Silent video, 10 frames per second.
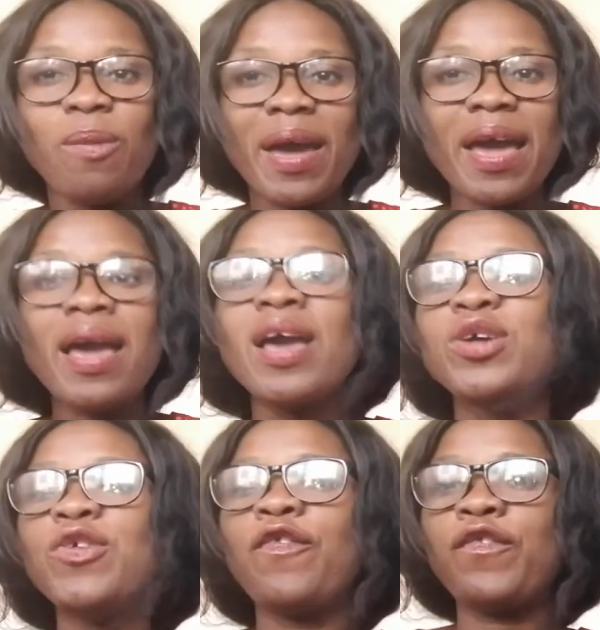where
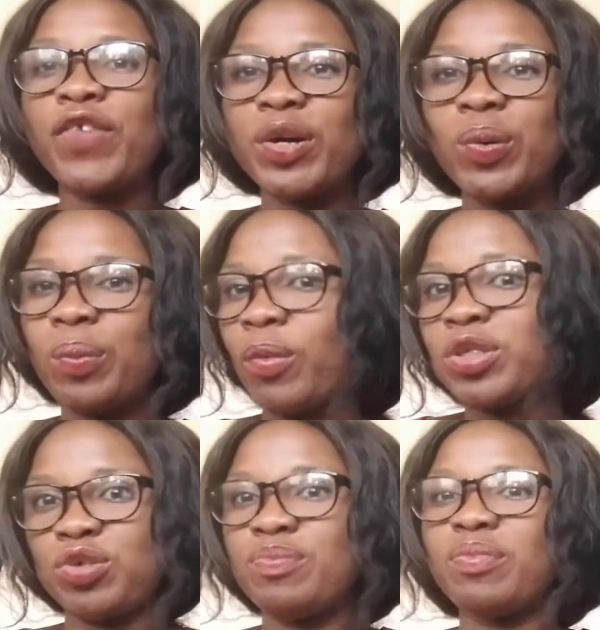you feel,
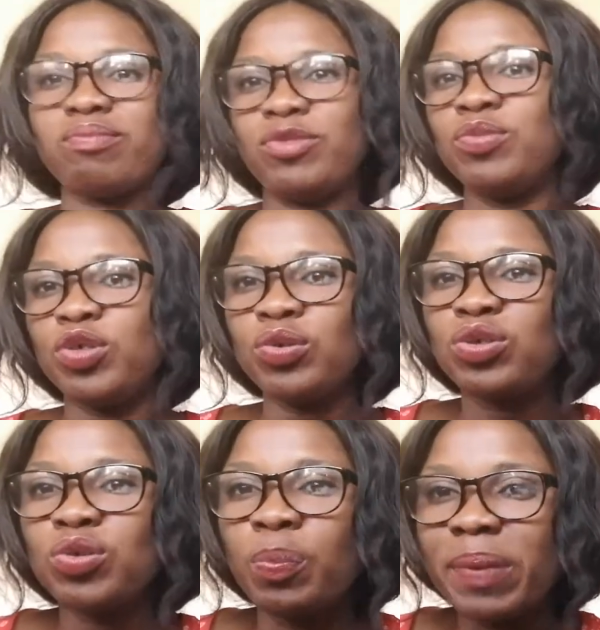once
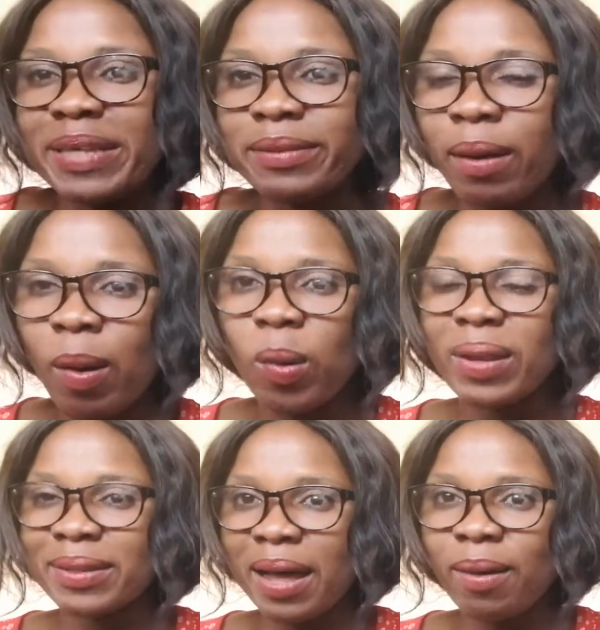you place a call
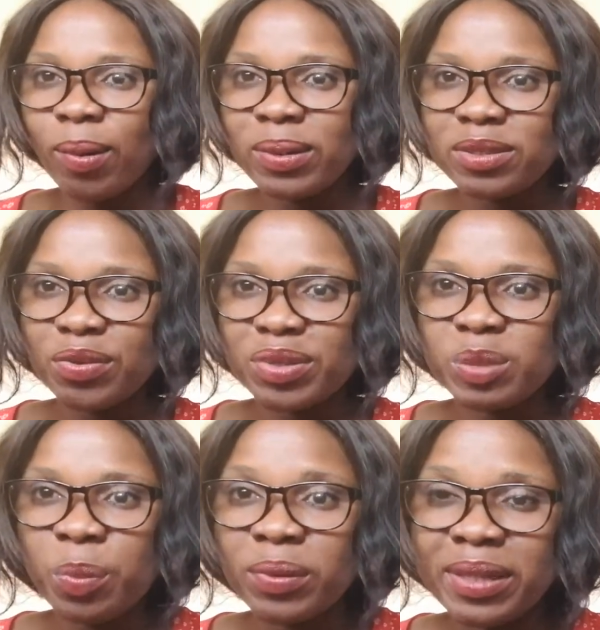and that call is not
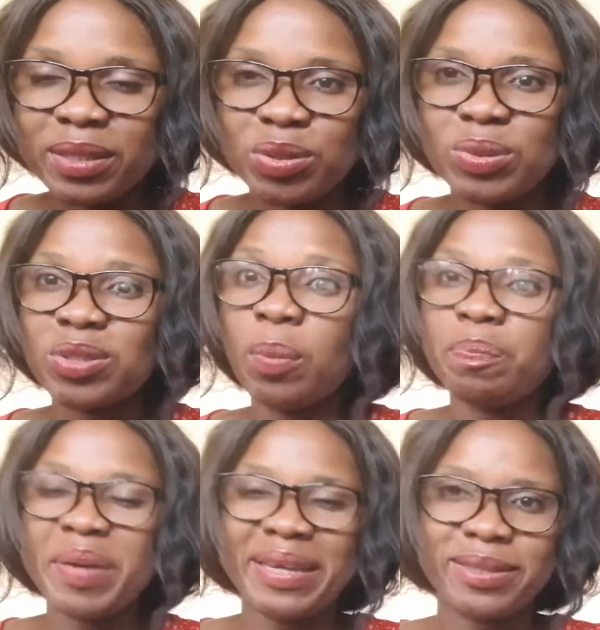responded to, is
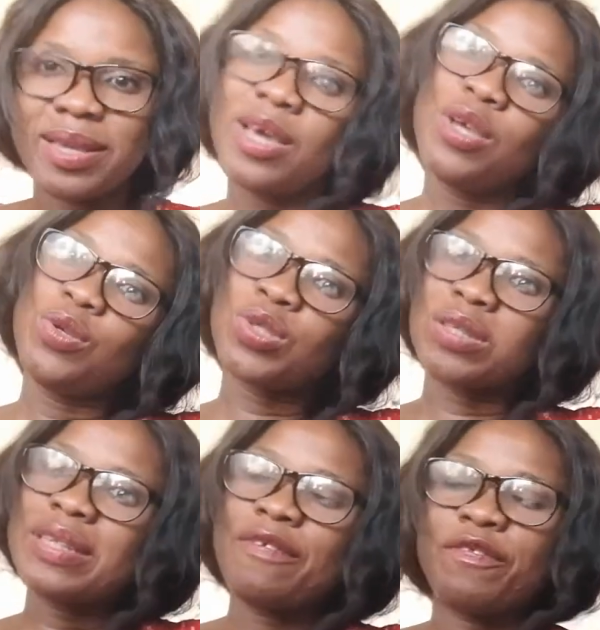not picked, you
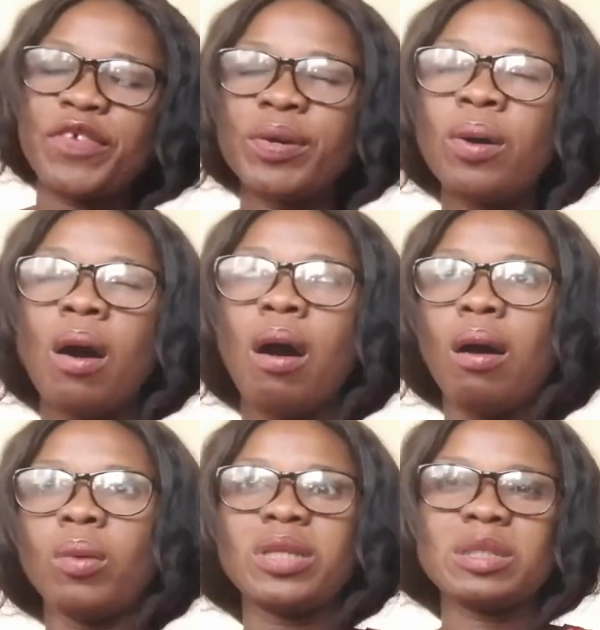suddenly feel,
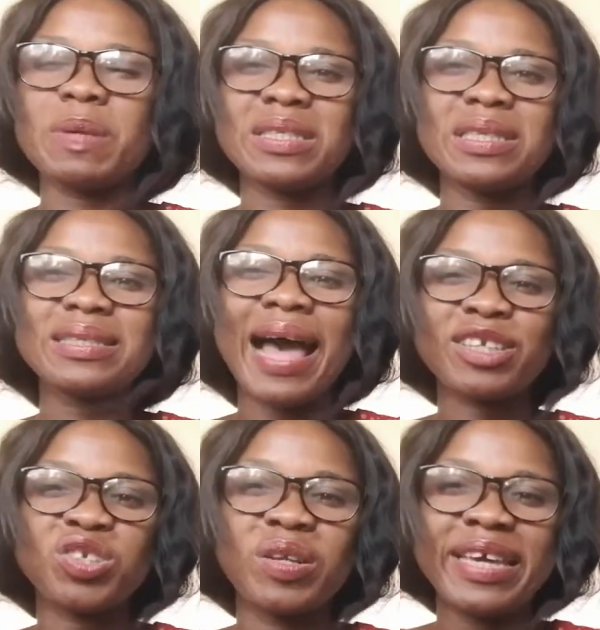oh, this person is
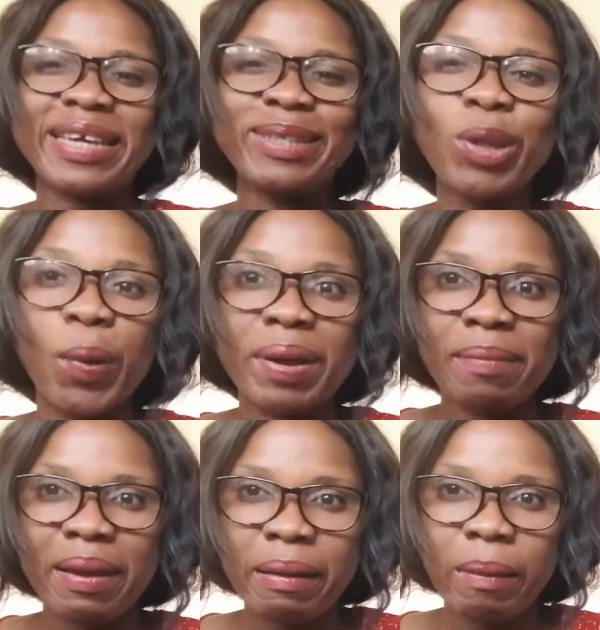actually ignoring
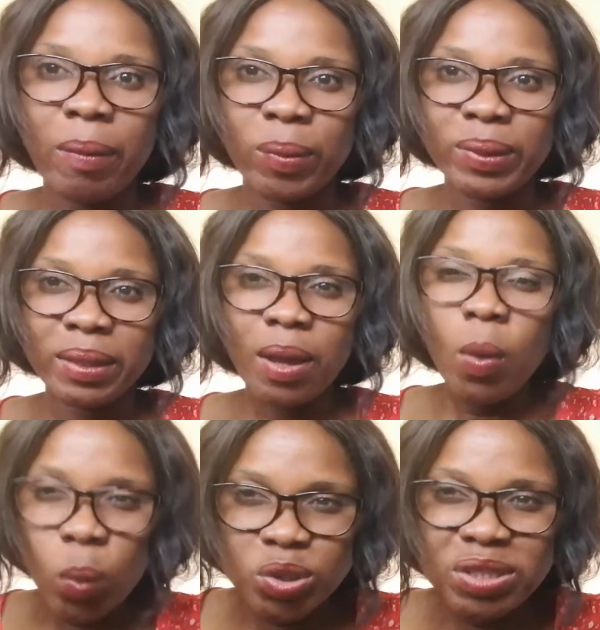my call.
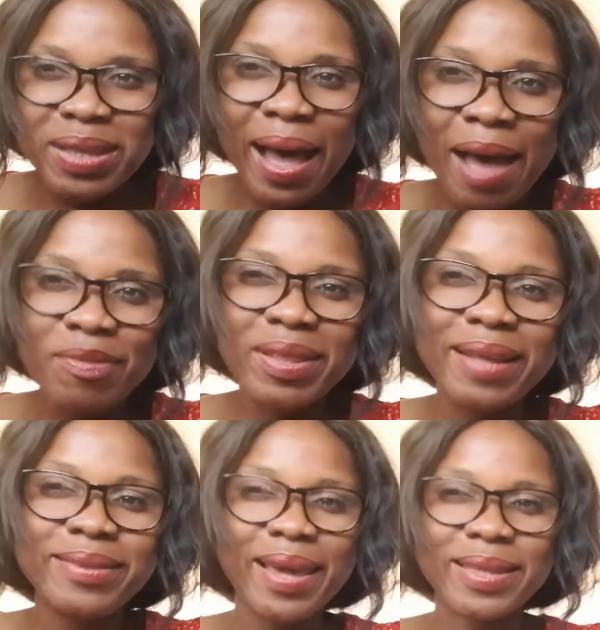Once you start having
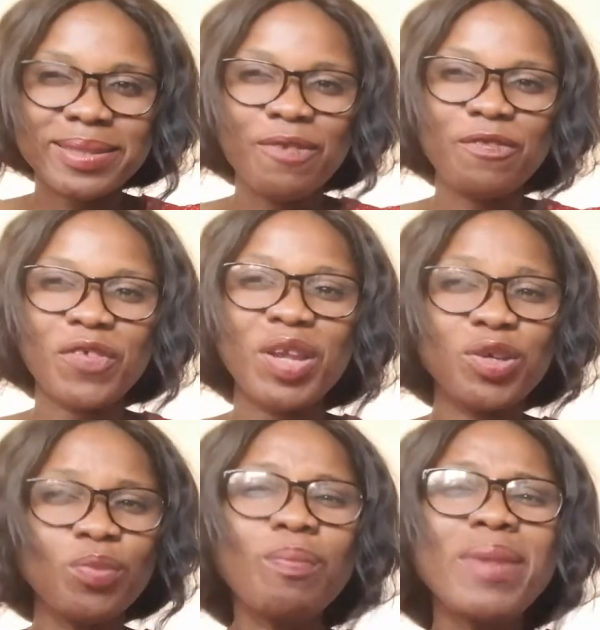that negative
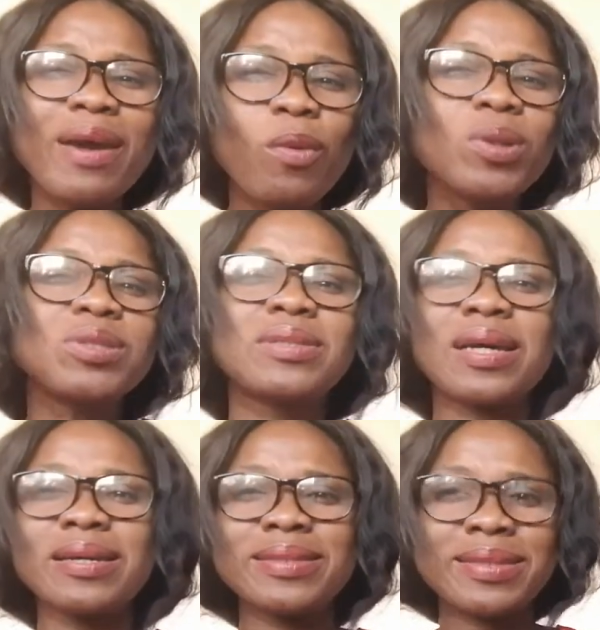feeling, you may want to
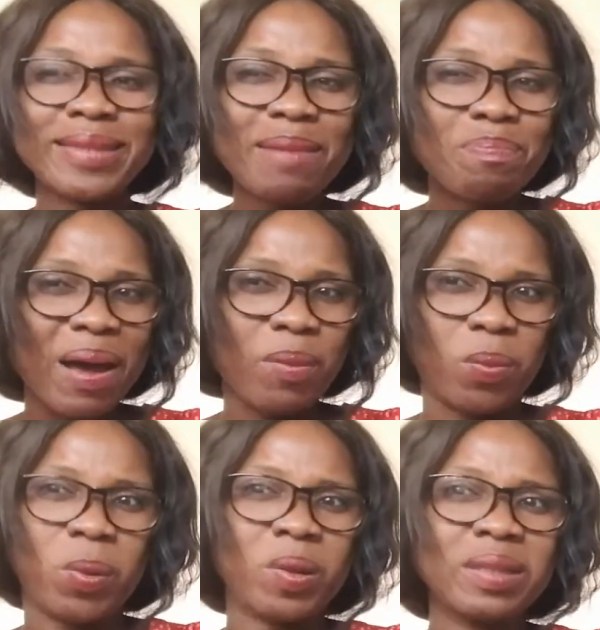take a step
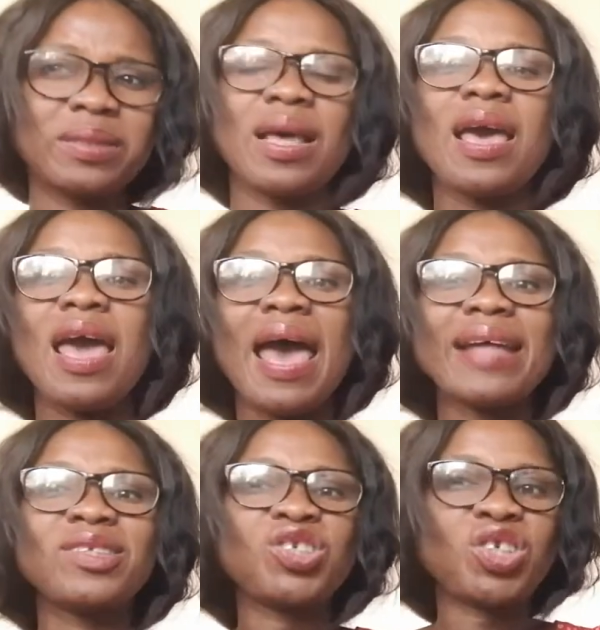backwards
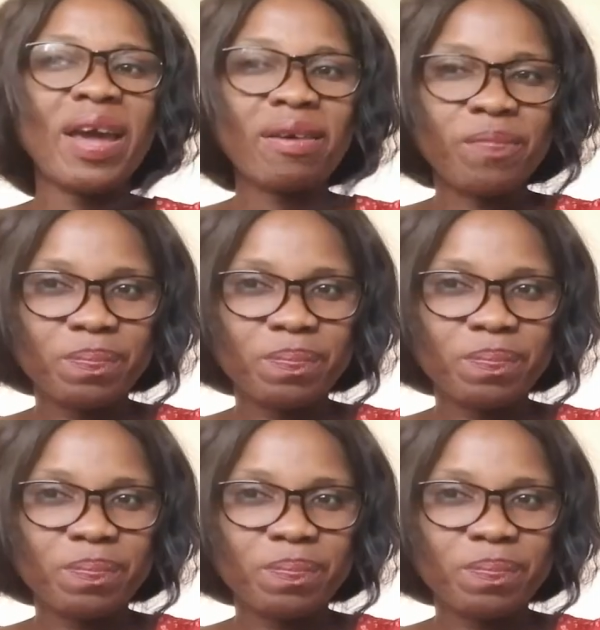and check